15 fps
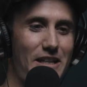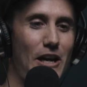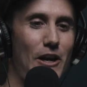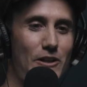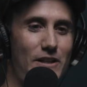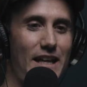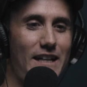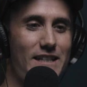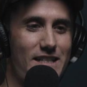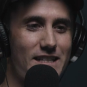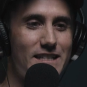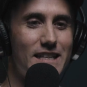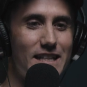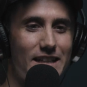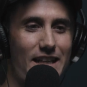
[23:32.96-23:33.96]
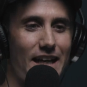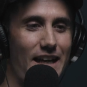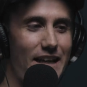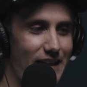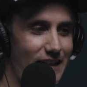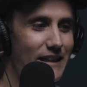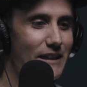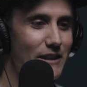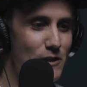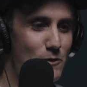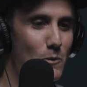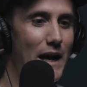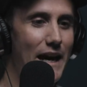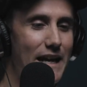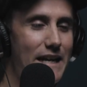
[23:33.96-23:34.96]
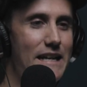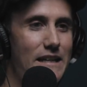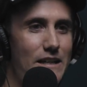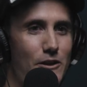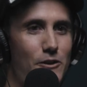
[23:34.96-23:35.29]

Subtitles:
You go down, you sit there, you're waiting,